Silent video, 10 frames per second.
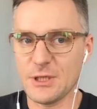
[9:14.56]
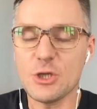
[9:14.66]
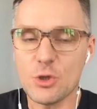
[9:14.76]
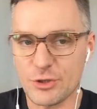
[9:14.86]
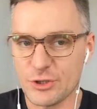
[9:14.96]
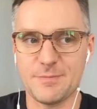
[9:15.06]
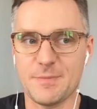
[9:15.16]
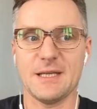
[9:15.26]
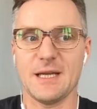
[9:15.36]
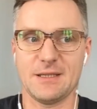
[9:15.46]
I don't
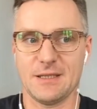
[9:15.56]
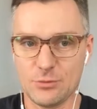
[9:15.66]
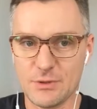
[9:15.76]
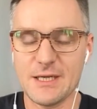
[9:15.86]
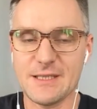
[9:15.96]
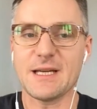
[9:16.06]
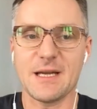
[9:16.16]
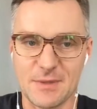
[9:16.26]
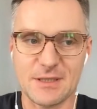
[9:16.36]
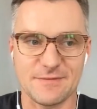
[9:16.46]
understand the Ukrainian
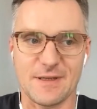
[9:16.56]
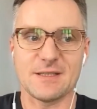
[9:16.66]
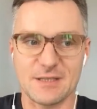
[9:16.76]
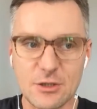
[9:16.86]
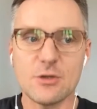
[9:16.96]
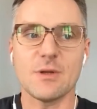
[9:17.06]
motivation.